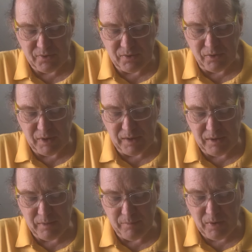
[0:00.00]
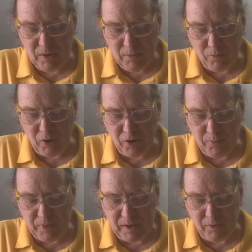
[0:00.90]
to grant him broader
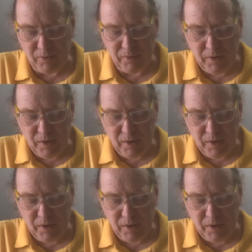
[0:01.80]
power